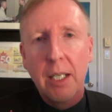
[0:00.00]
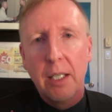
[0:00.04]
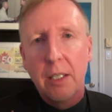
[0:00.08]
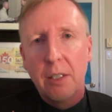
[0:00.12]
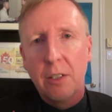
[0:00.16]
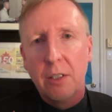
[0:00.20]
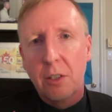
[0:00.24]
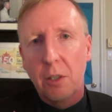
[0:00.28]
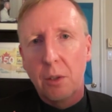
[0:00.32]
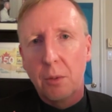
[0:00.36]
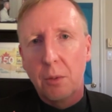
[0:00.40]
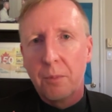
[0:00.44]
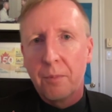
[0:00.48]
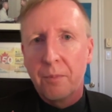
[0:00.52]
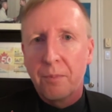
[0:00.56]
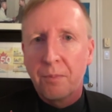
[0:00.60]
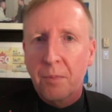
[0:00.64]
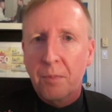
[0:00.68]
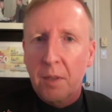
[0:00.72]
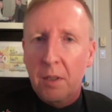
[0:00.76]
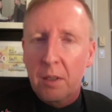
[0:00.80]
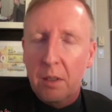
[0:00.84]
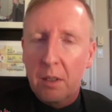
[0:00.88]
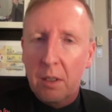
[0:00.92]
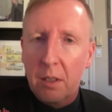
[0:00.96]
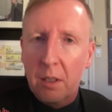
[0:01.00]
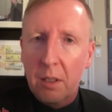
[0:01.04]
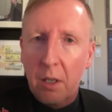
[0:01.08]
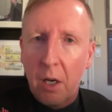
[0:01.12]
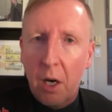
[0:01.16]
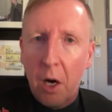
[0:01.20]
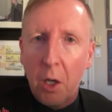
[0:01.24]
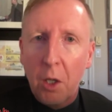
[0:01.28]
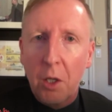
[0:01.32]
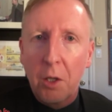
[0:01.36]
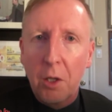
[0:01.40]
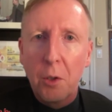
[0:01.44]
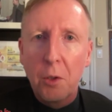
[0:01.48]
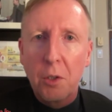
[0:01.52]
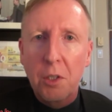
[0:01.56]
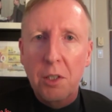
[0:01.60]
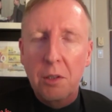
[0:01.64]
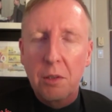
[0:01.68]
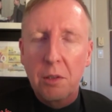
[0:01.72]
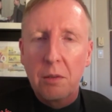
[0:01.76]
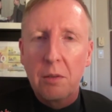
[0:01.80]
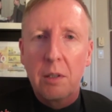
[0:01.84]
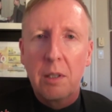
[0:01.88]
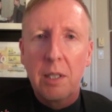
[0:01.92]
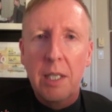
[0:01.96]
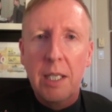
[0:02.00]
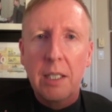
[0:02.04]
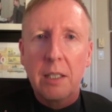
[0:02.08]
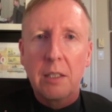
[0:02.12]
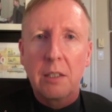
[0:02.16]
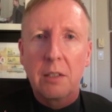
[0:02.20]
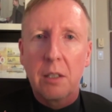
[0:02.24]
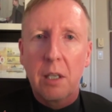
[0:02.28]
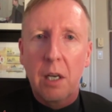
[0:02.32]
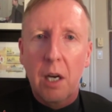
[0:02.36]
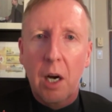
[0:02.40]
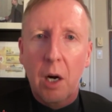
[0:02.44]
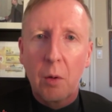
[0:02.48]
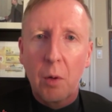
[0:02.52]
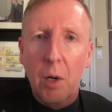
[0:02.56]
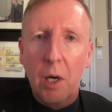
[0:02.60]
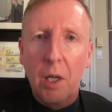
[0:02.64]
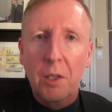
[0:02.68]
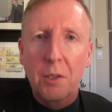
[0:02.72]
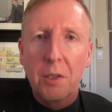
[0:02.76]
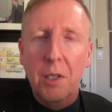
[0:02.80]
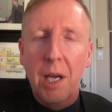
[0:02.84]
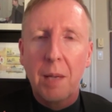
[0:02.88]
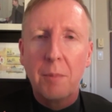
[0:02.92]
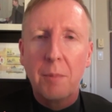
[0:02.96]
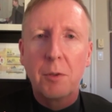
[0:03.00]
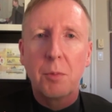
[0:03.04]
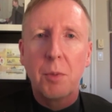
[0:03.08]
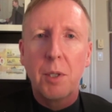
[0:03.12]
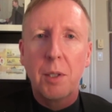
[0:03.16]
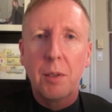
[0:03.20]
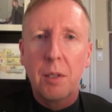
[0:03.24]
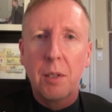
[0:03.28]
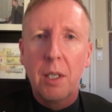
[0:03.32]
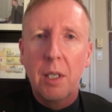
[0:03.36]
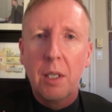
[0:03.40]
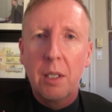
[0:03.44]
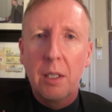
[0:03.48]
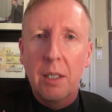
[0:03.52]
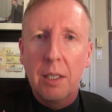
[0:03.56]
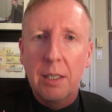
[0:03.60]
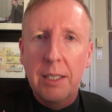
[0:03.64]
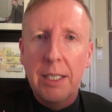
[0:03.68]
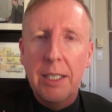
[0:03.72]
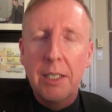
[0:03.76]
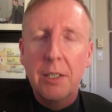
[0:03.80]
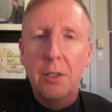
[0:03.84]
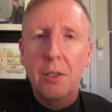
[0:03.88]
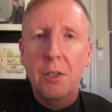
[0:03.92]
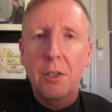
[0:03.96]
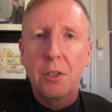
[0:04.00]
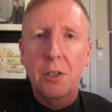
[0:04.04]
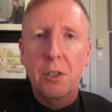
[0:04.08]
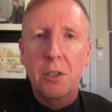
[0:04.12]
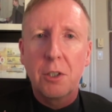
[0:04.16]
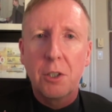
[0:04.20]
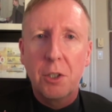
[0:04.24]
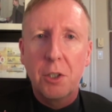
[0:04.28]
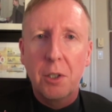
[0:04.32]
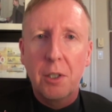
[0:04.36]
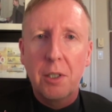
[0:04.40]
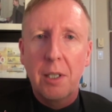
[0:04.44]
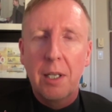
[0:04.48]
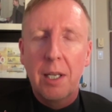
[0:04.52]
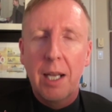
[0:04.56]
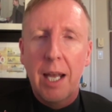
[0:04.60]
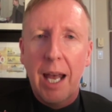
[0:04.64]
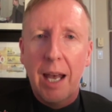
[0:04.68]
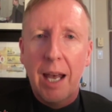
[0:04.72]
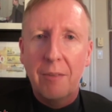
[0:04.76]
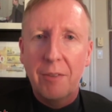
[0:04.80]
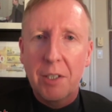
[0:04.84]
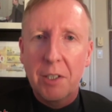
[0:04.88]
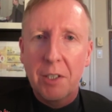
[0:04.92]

So, all those things are all times when leaders should have a